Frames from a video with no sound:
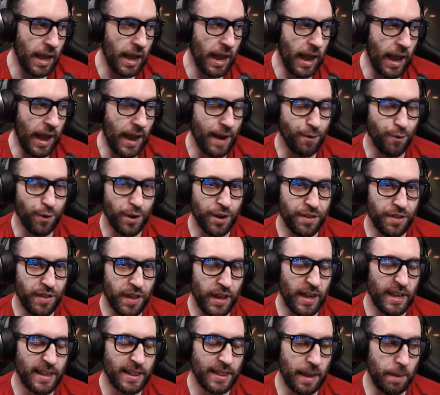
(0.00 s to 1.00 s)

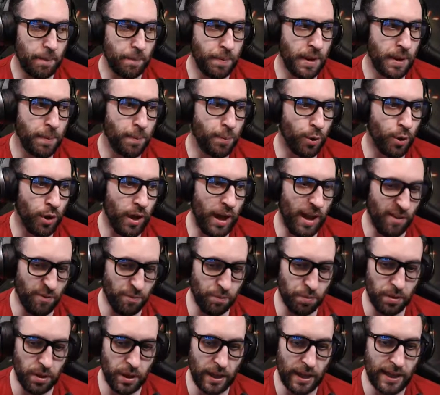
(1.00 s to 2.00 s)
everything that people have
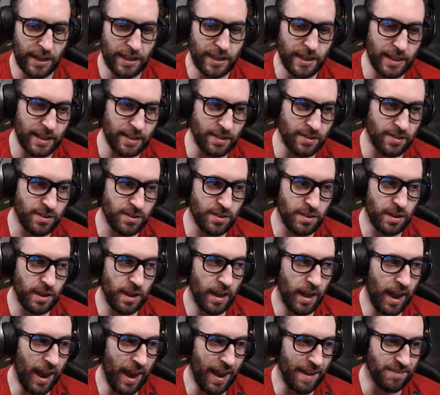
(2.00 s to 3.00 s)
played this
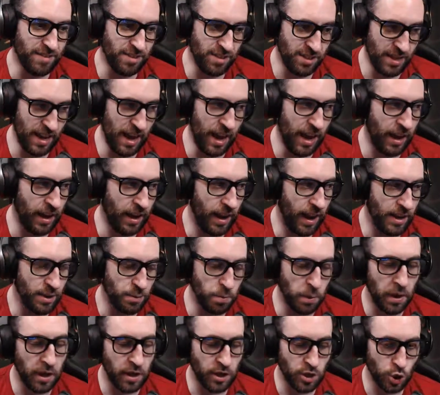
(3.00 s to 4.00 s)
have said has
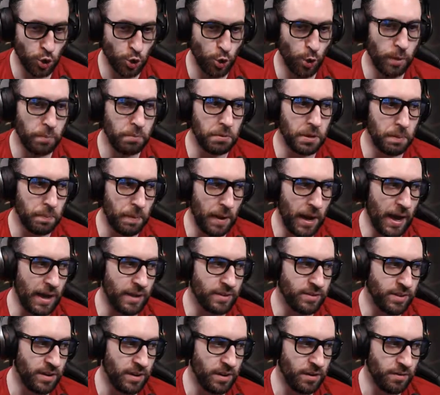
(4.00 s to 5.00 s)
been extremely
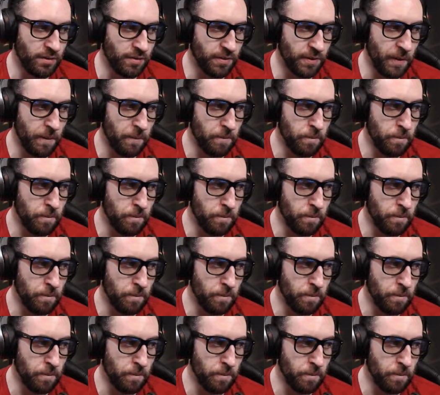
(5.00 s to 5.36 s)
positive.